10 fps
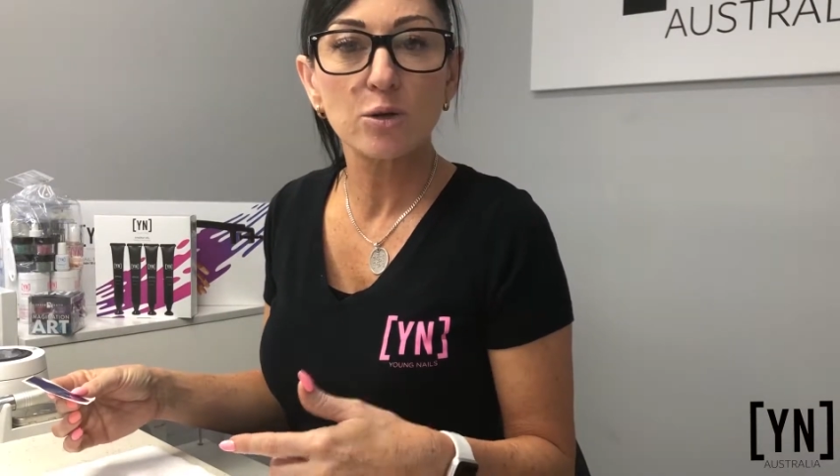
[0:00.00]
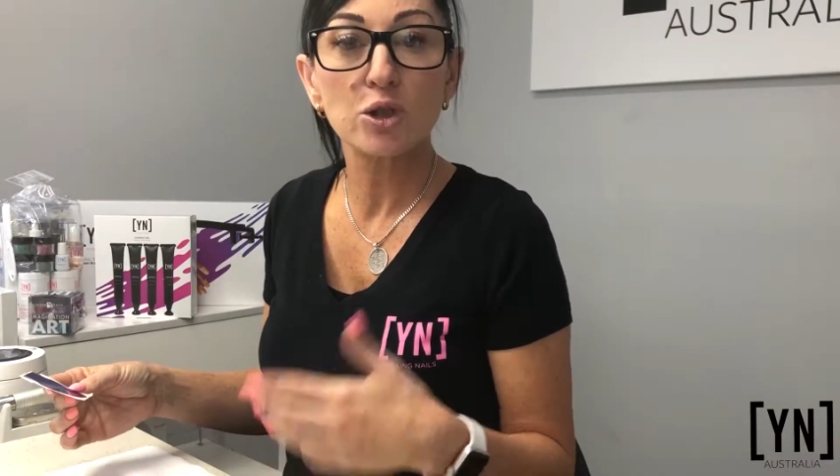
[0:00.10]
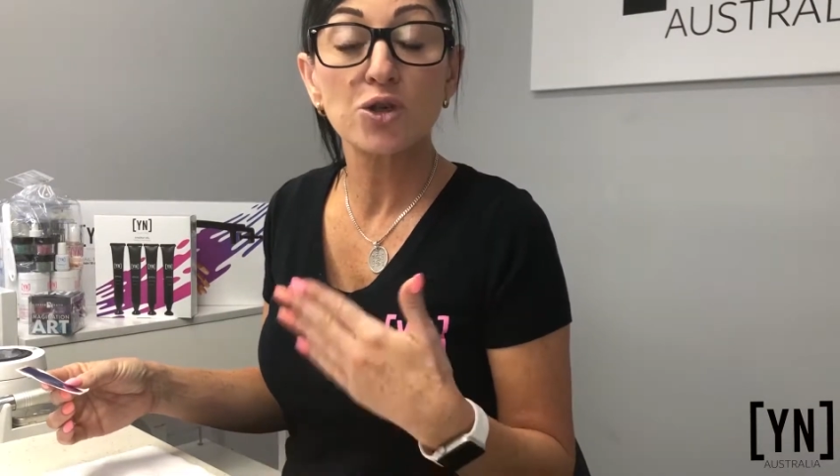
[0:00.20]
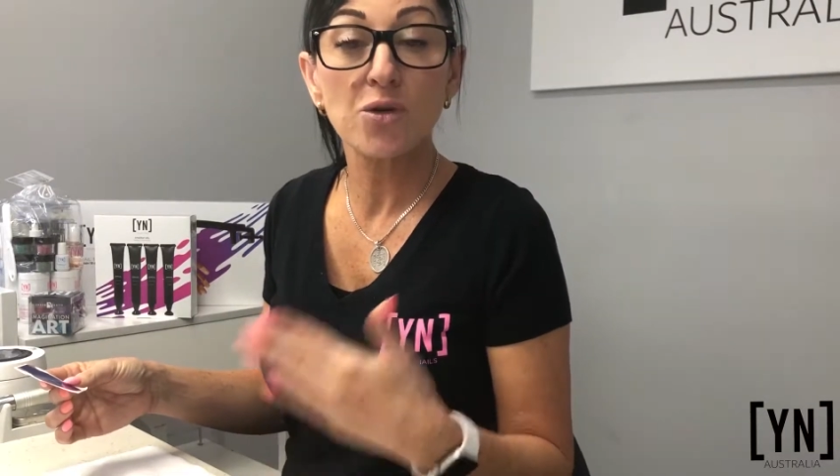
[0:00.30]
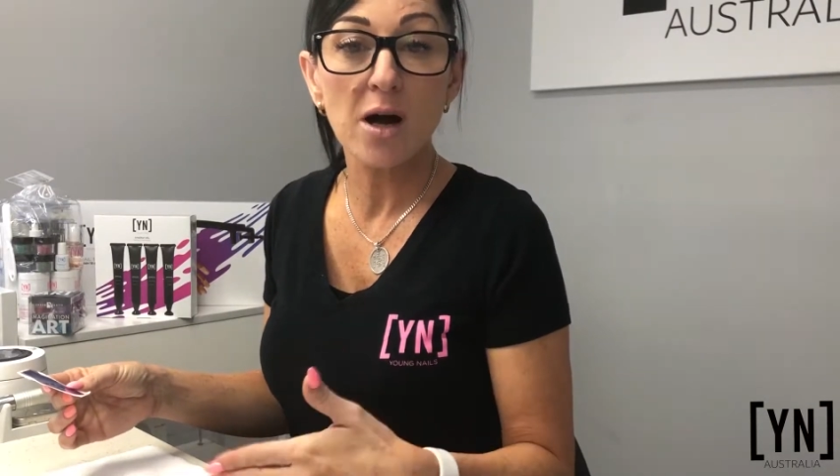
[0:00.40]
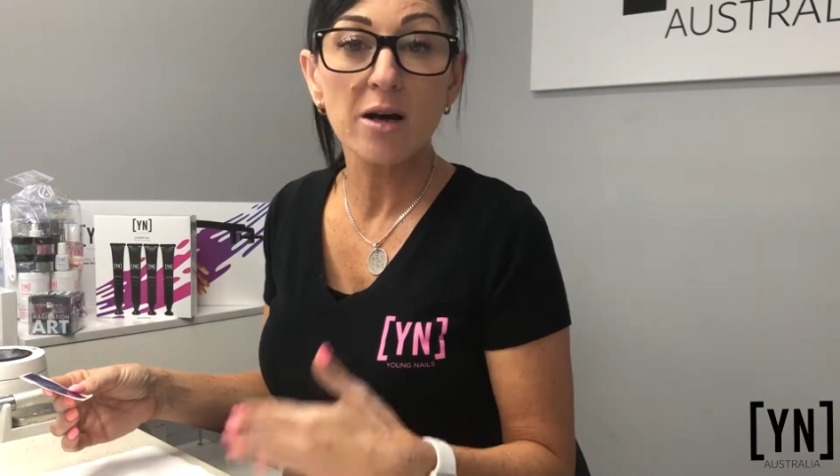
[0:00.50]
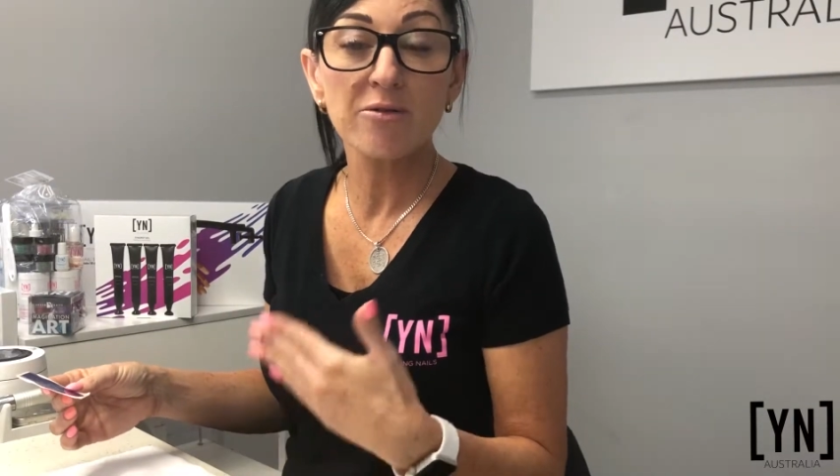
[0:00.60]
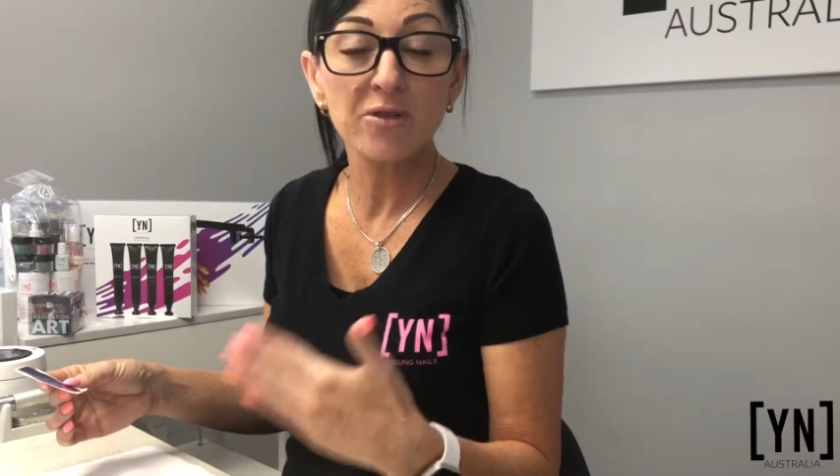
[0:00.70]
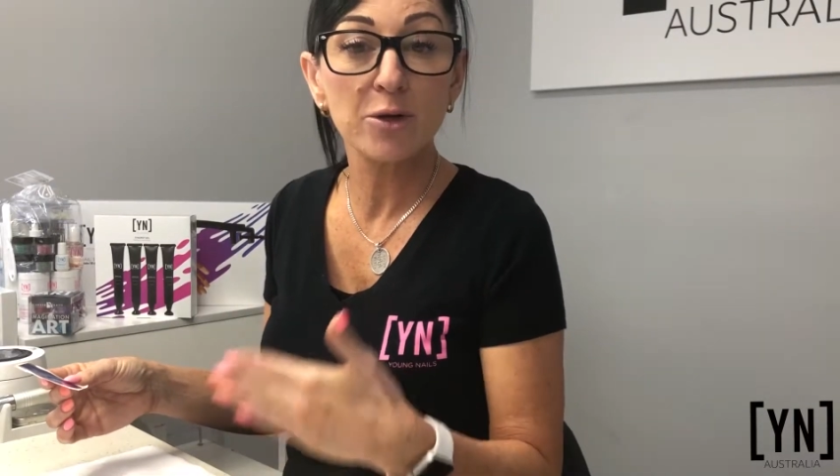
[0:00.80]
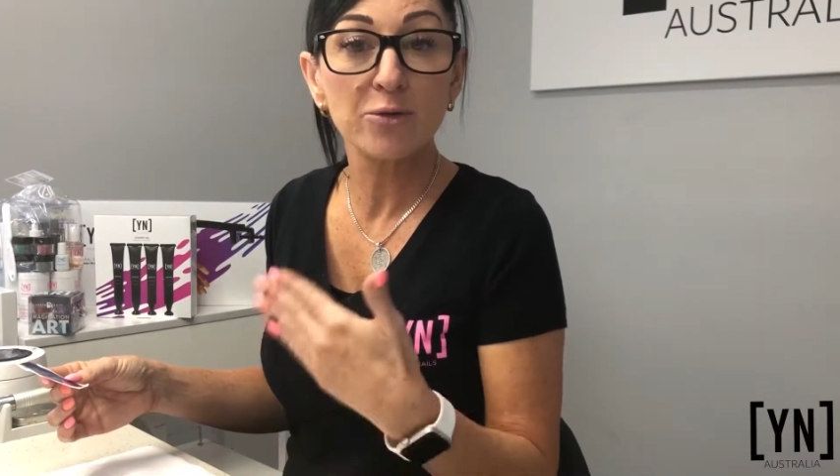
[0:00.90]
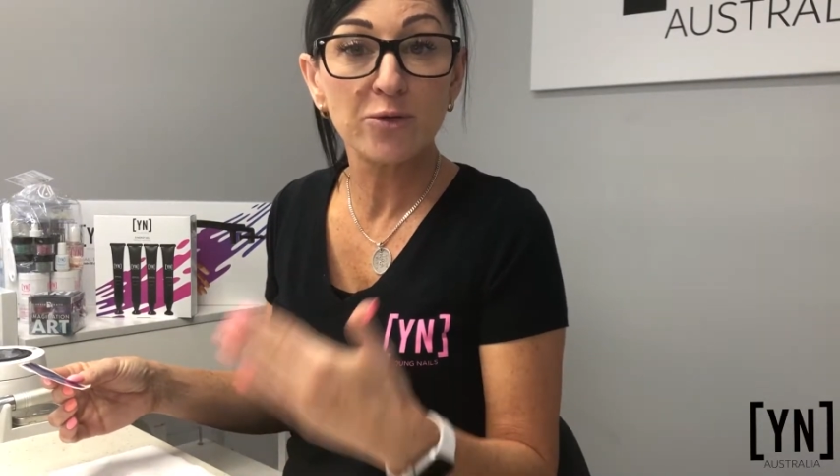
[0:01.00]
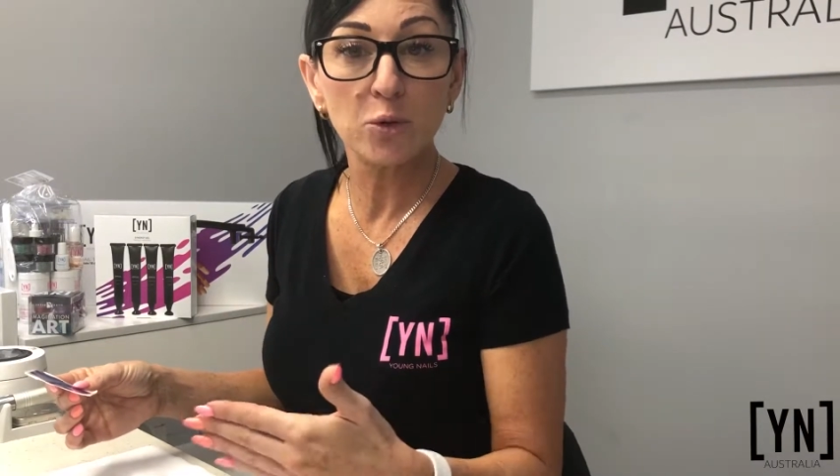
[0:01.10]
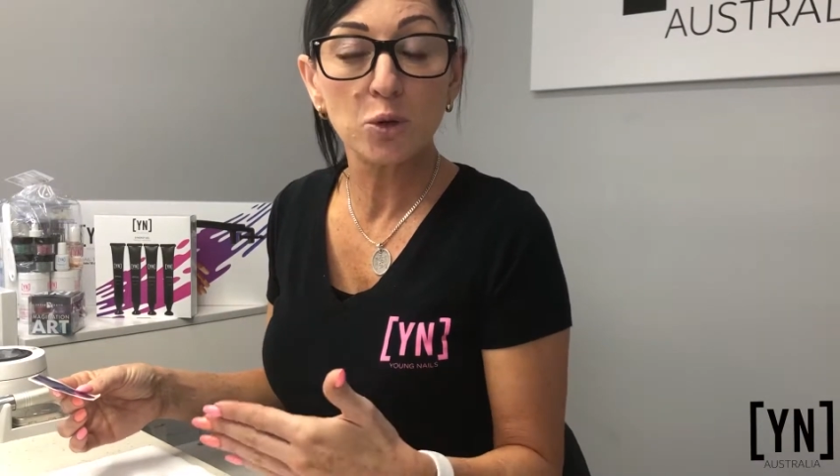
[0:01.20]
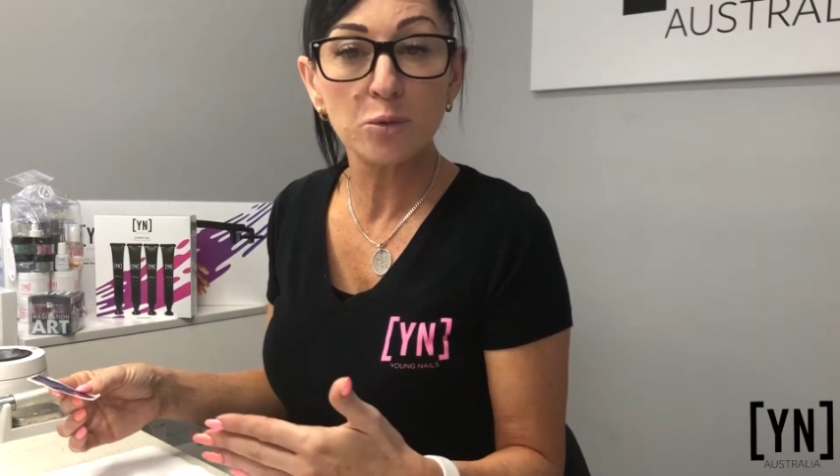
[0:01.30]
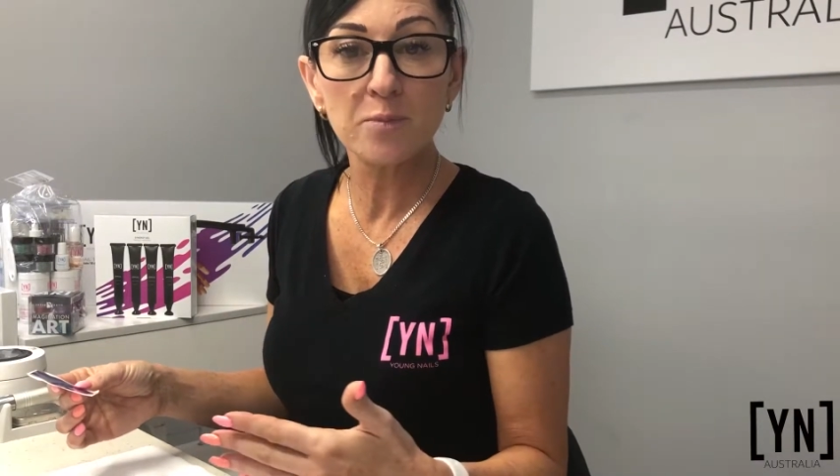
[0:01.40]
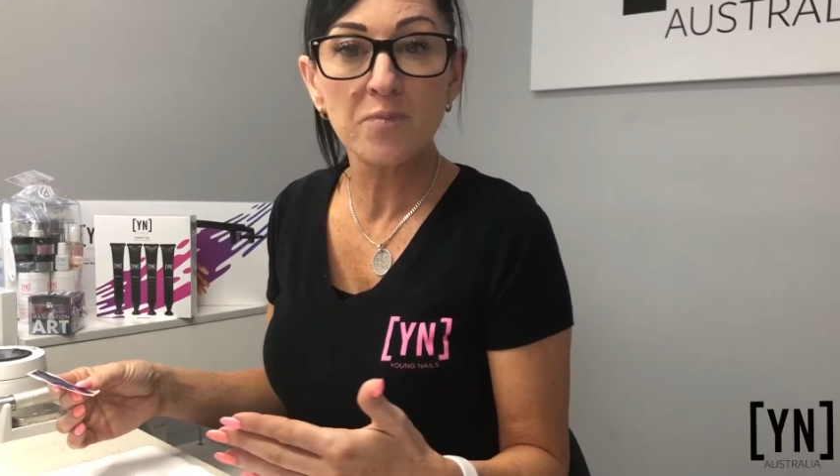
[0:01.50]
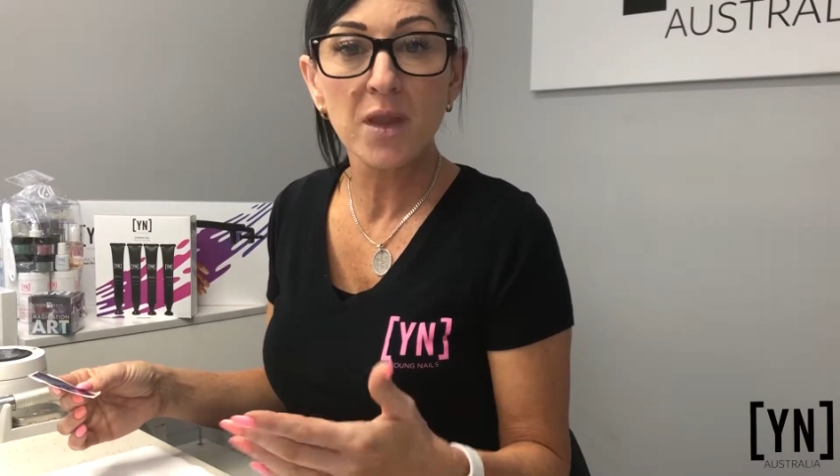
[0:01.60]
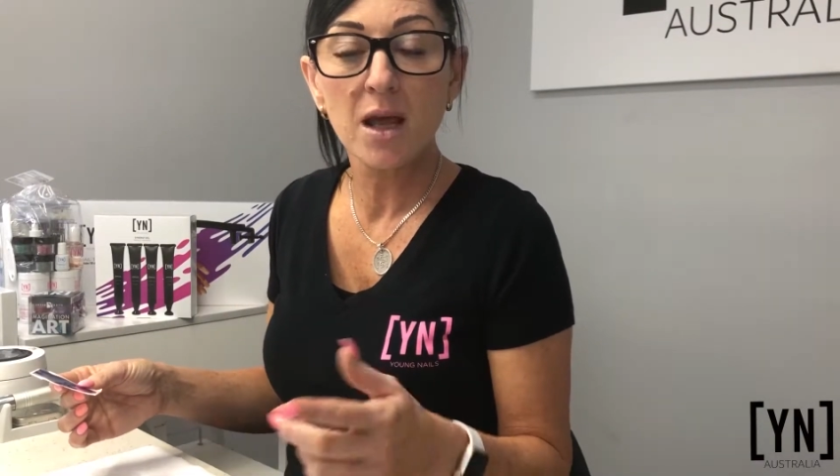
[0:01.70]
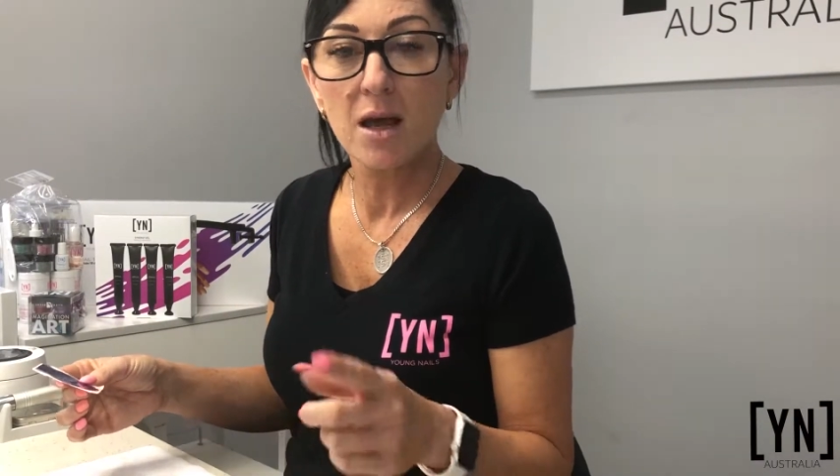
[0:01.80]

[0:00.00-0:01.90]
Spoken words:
or try to fit a form,